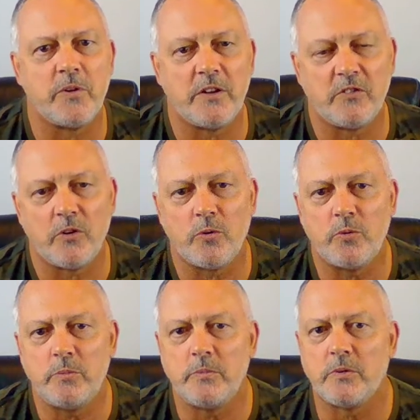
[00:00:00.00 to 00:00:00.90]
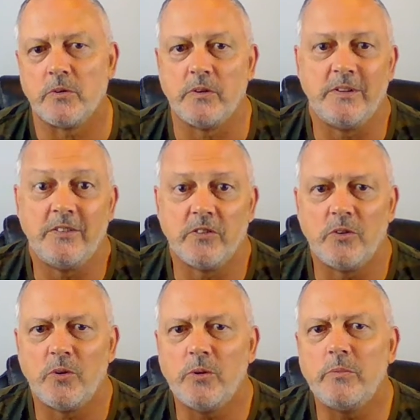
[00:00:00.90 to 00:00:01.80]
nice home or decent
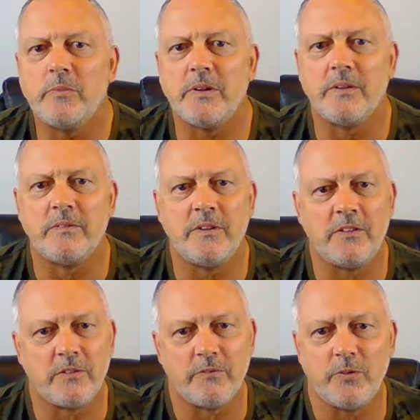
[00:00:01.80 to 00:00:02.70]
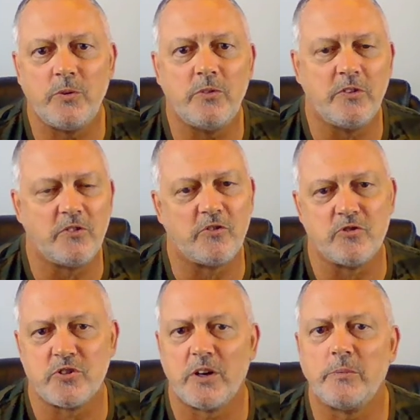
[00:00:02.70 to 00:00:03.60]
home and decent food,
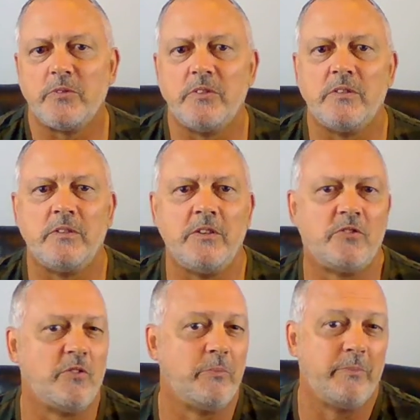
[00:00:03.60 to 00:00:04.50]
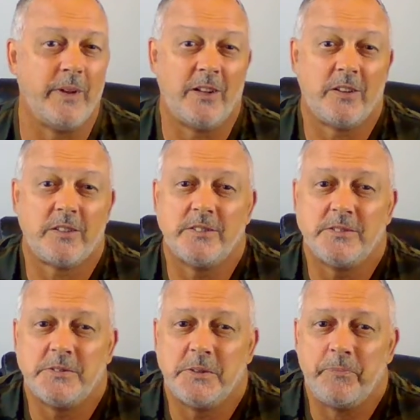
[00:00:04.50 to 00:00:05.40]
decent jobs, and decent
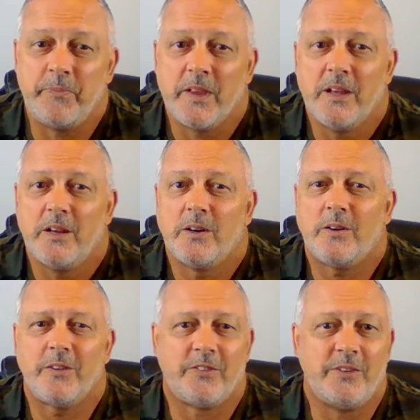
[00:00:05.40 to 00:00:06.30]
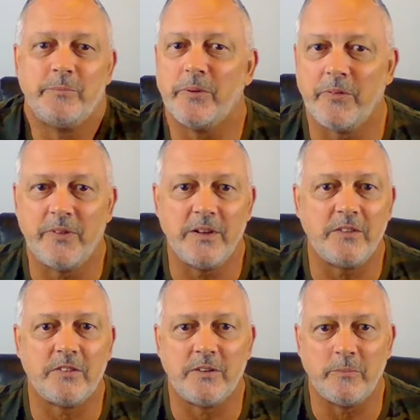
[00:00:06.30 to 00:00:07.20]
medical, and all the simple
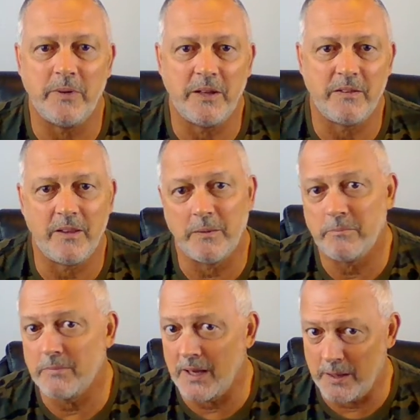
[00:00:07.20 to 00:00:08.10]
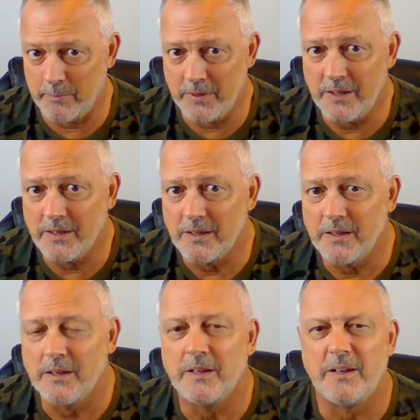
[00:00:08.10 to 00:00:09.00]
things that'll make them happy.
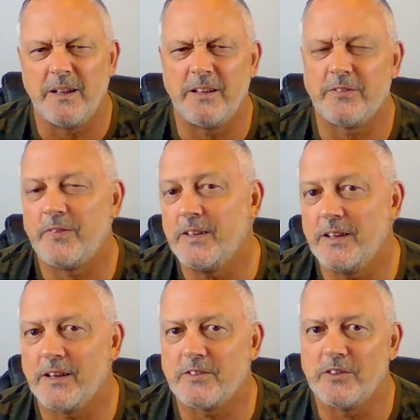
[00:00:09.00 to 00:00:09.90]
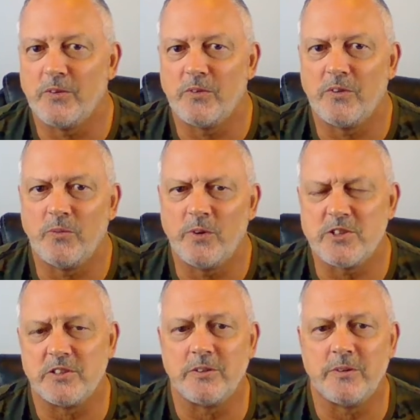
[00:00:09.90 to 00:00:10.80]
And it's funny, actually, the
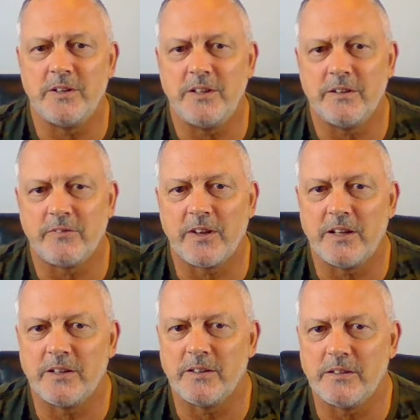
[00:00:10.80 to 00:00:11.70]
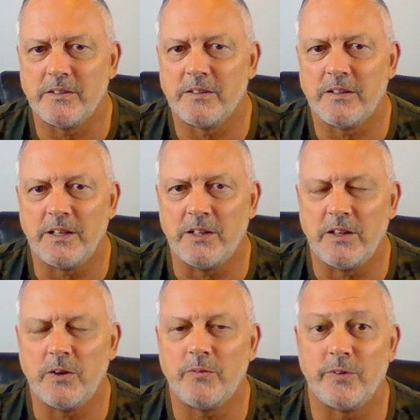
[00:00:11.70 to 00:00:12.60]
rich and greedy have kind of,
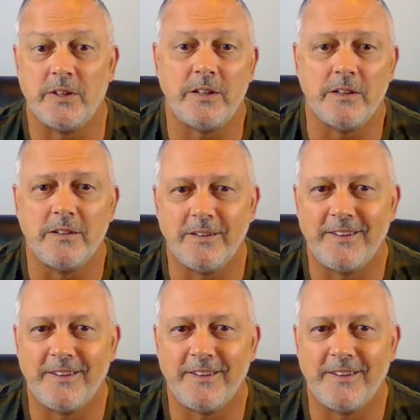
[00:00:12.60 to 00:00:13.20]
they overdid it.